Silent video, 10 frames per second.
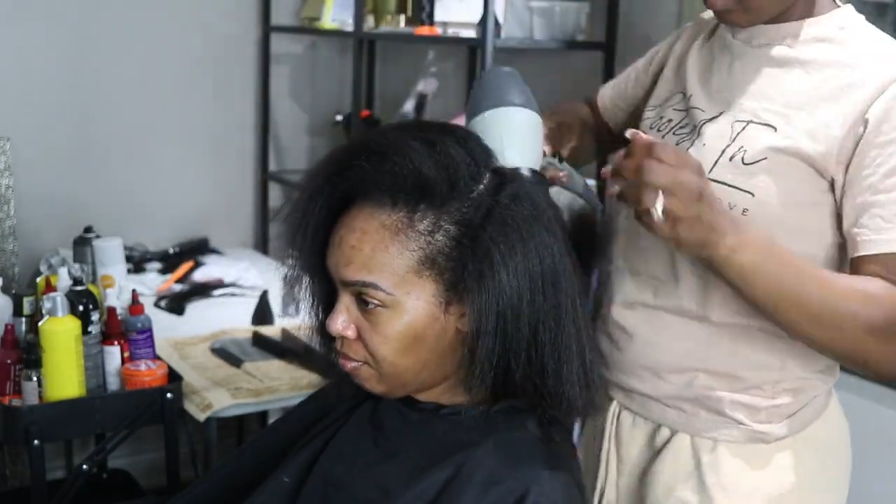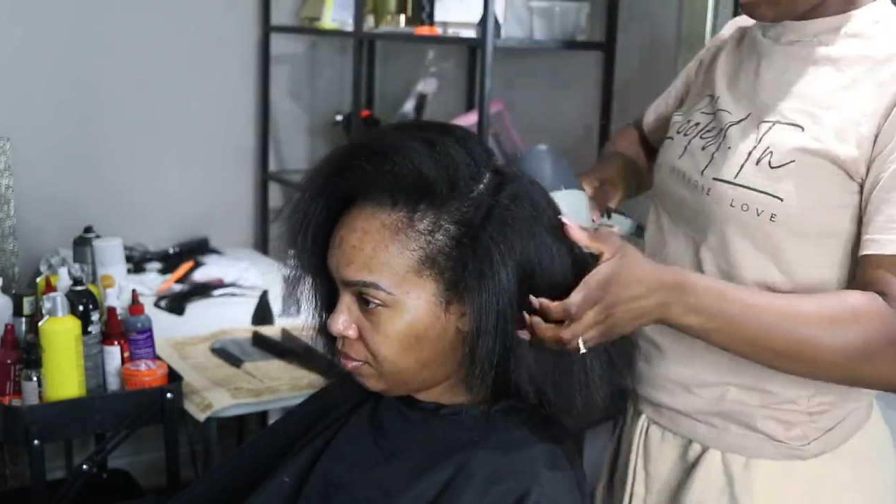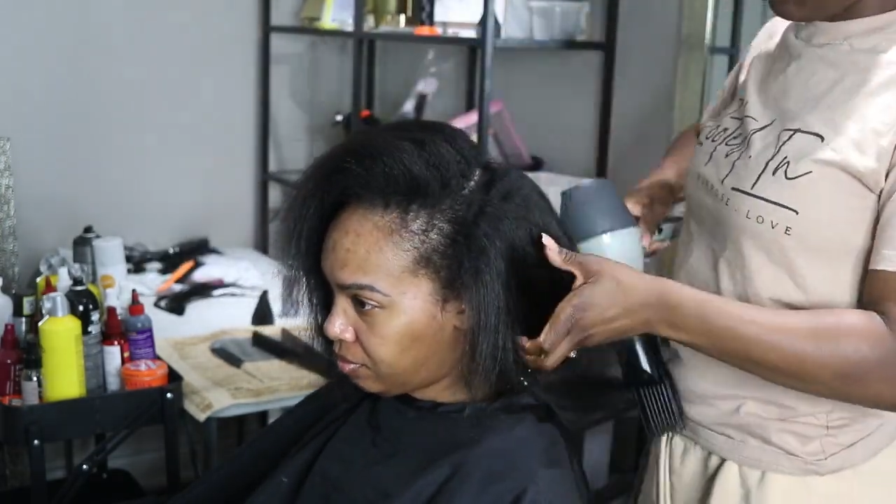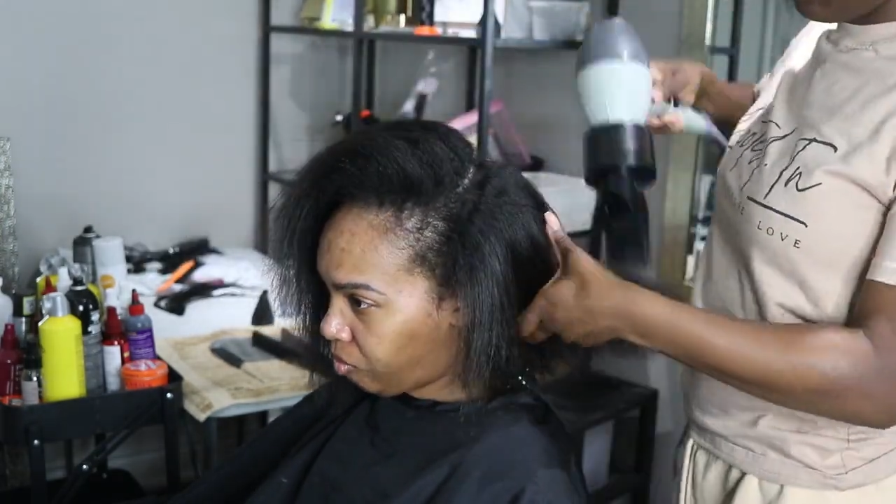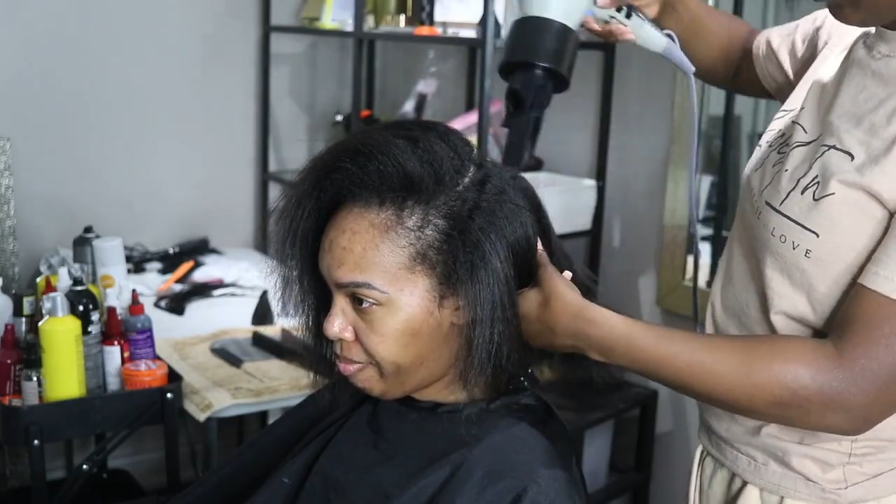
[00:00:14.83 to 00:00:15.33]

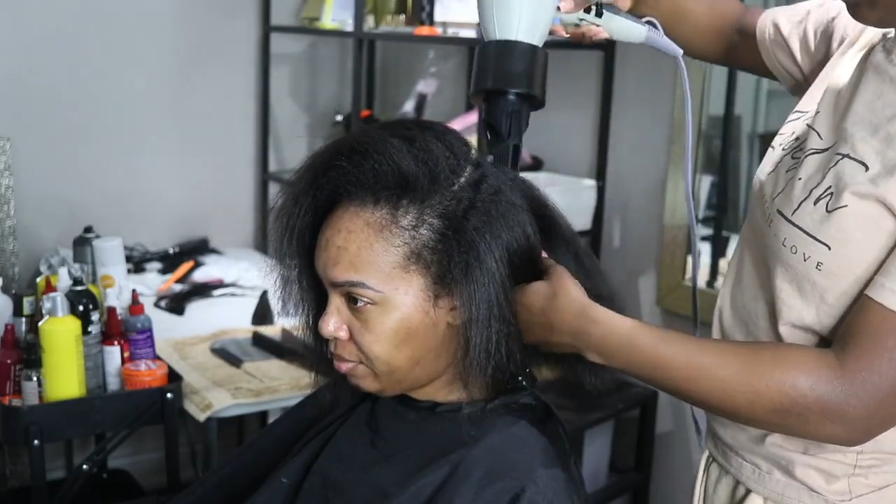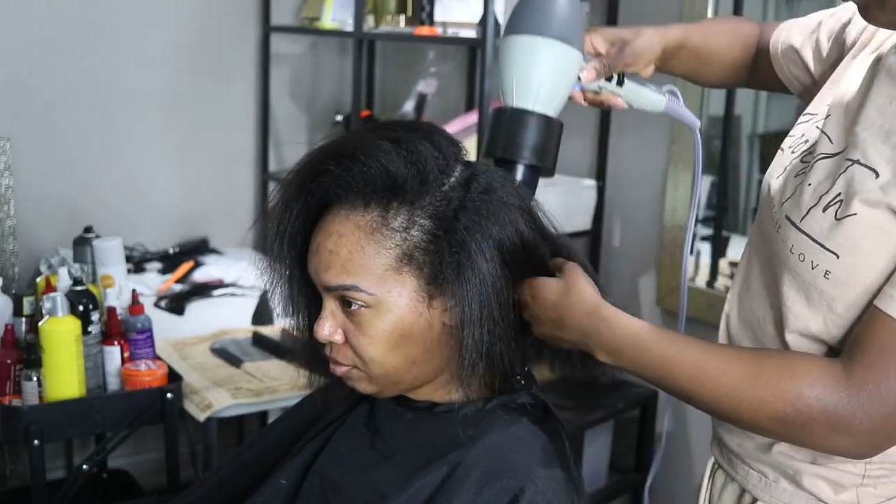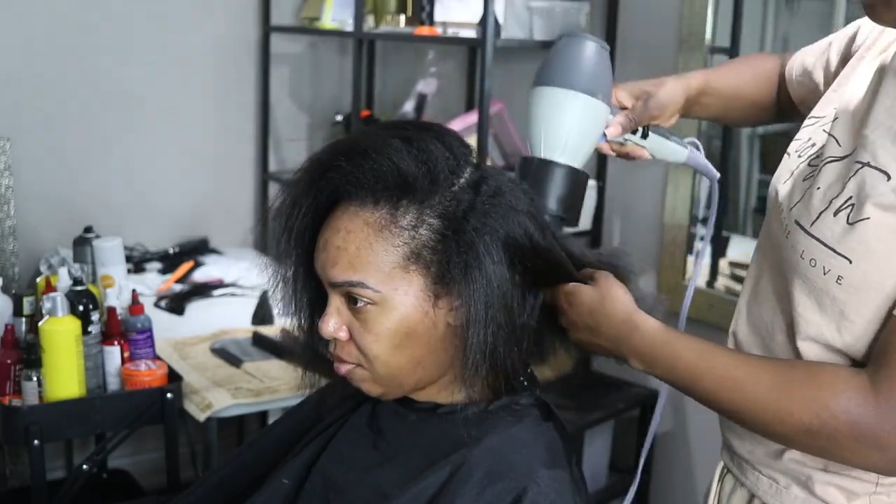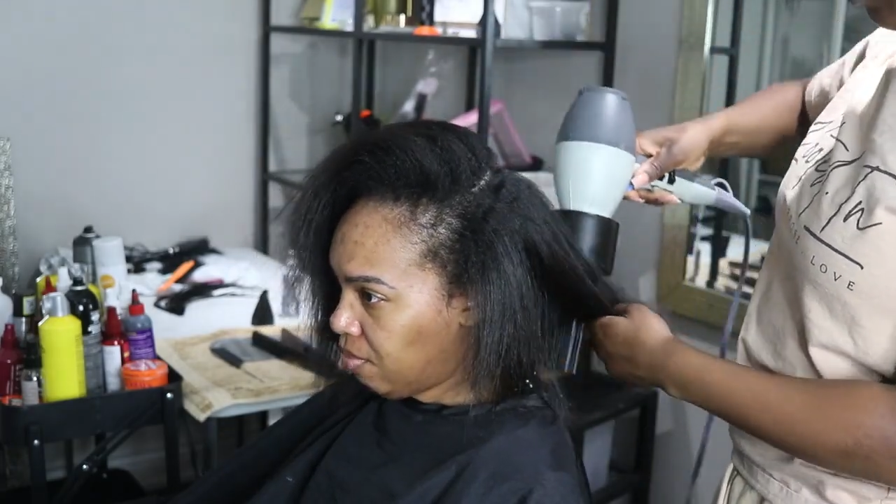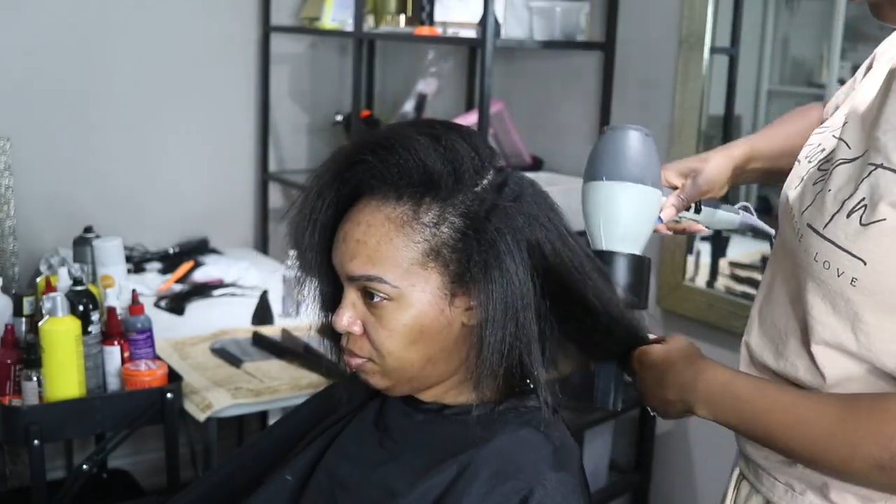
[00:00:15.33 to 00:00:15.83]

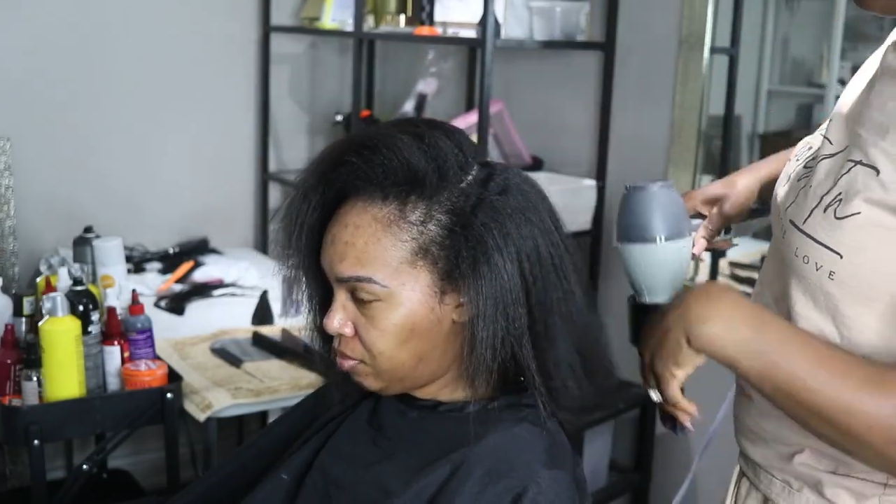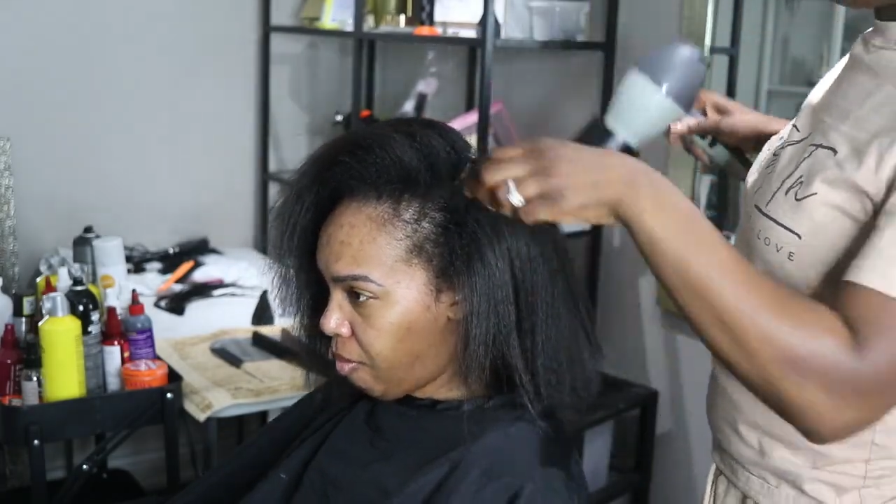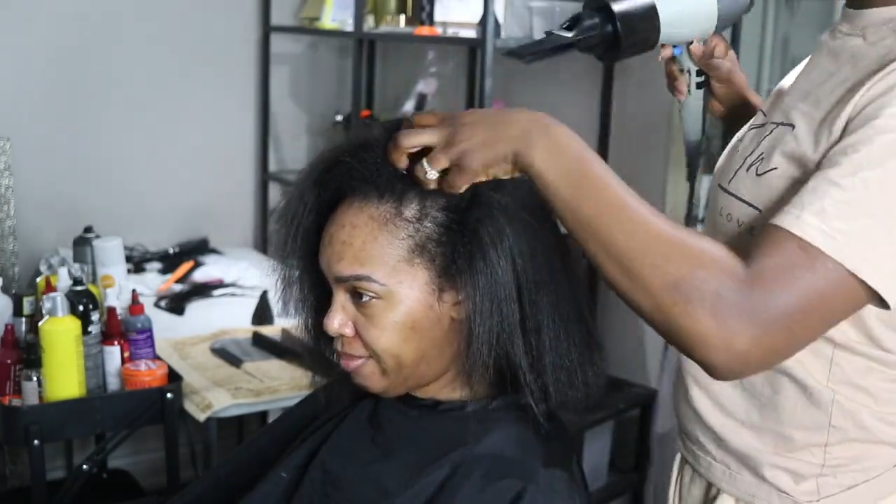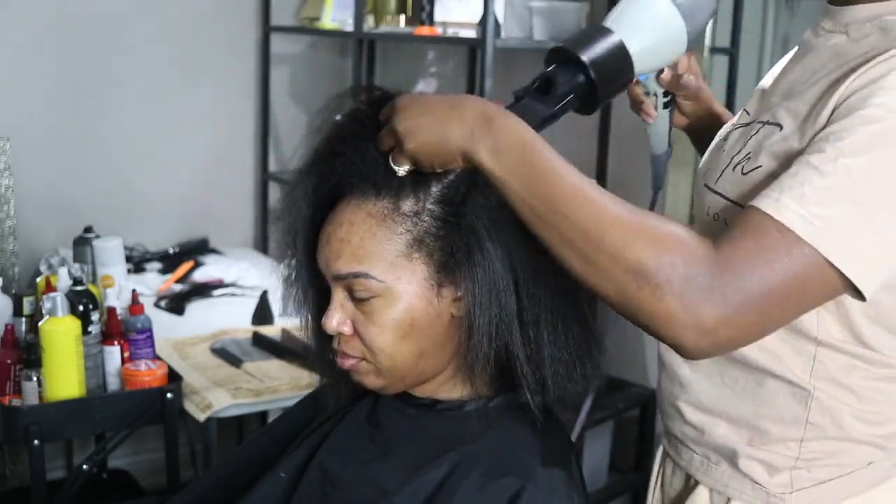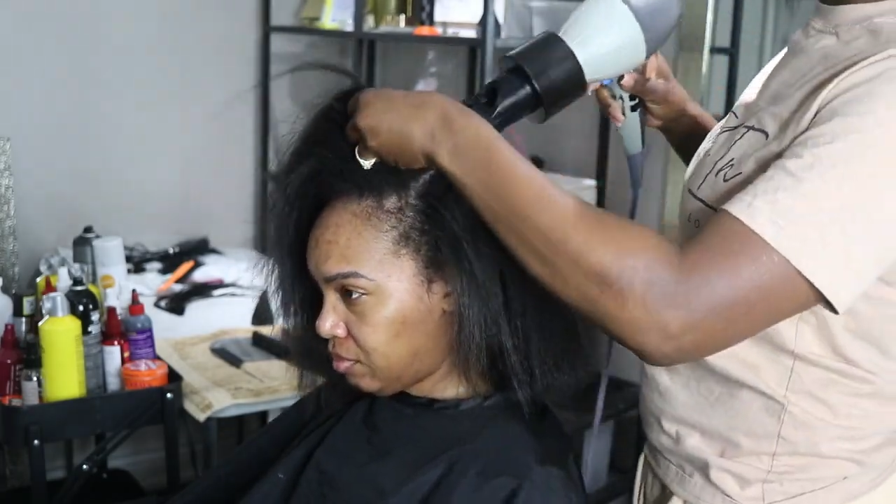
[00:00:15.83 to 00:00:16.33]
So on
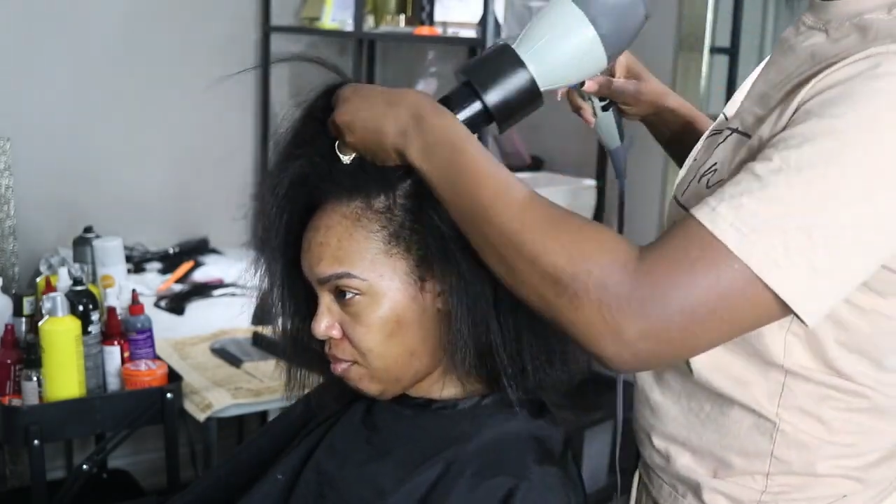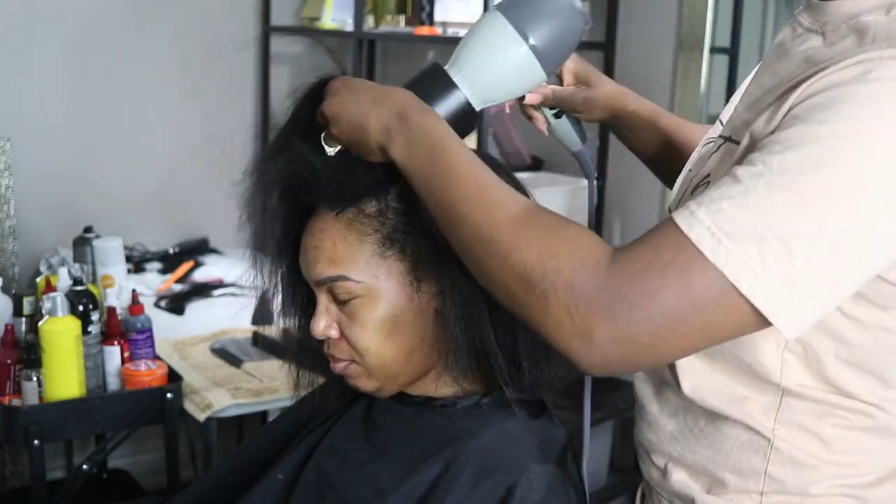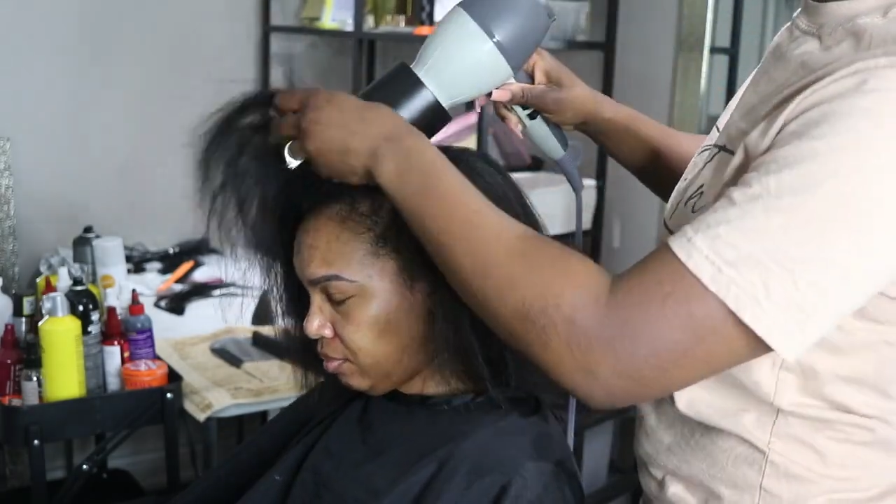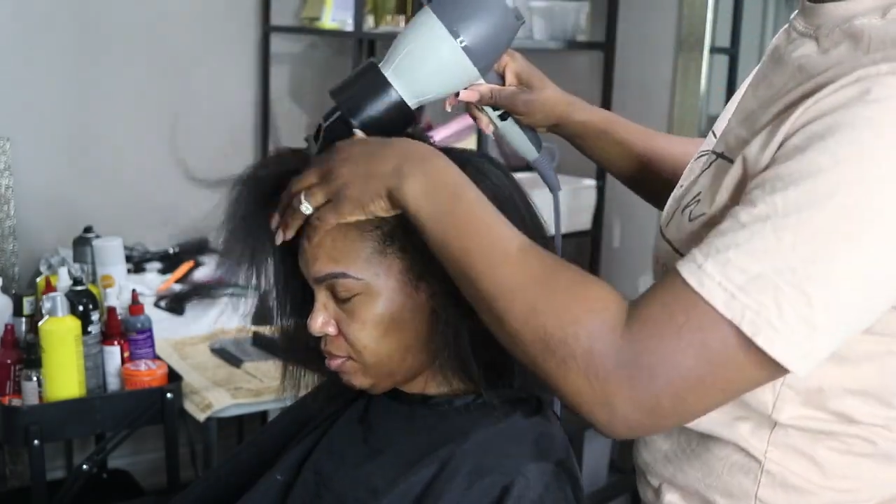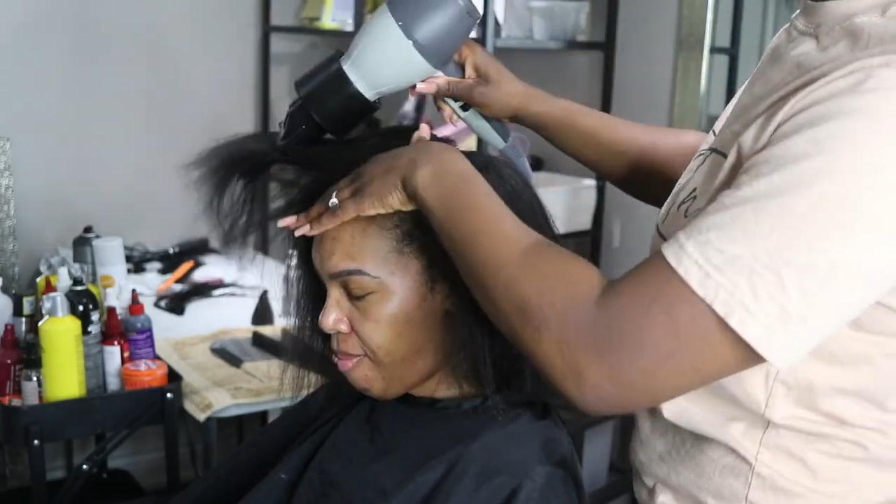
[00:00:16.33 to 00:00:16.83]
this
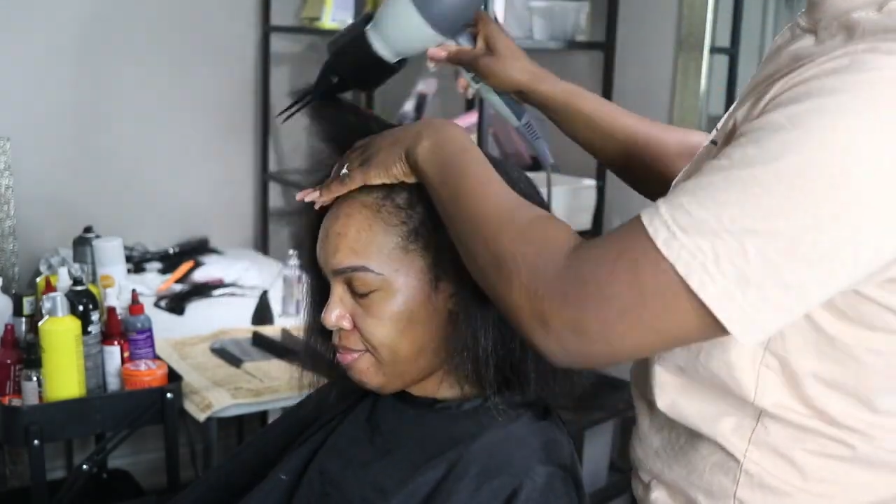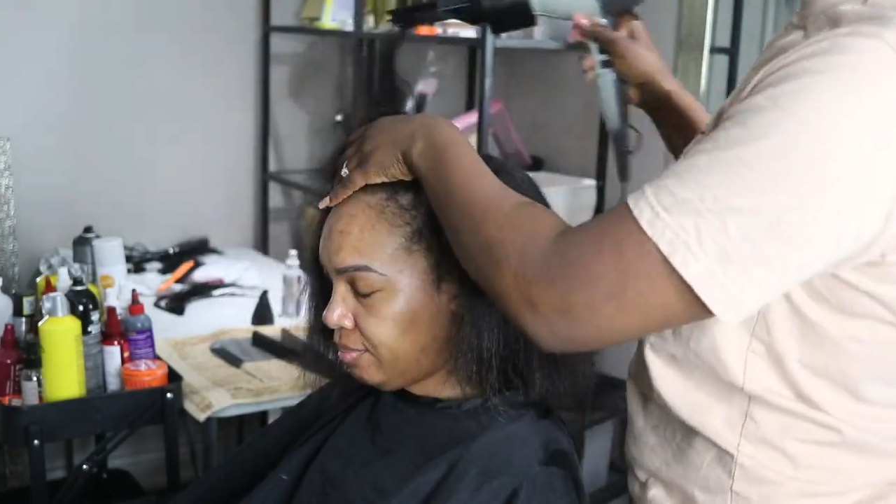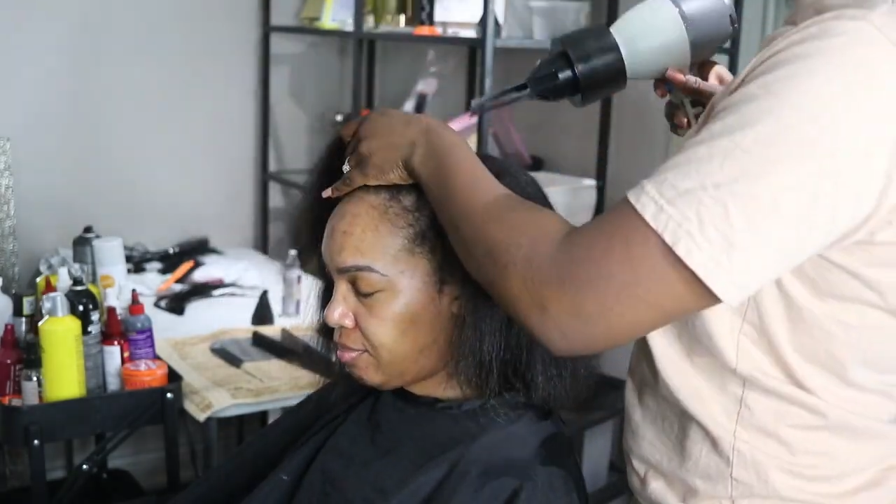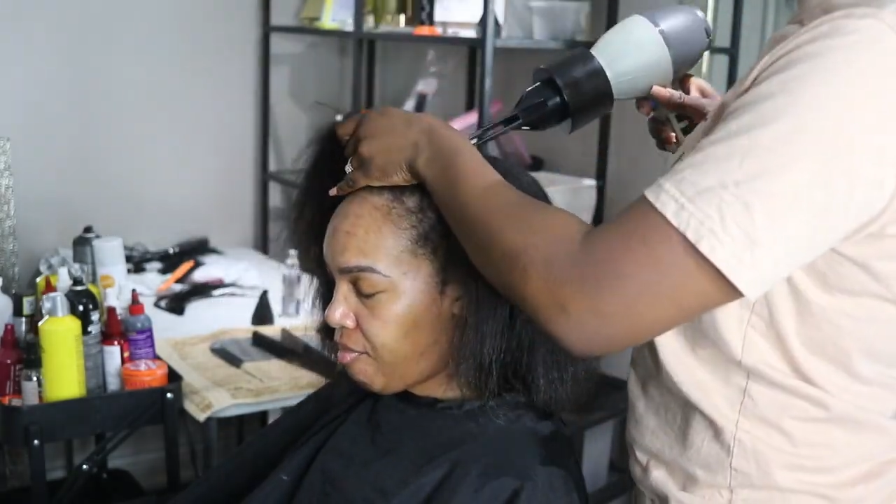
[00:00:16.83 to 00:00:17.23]
channel,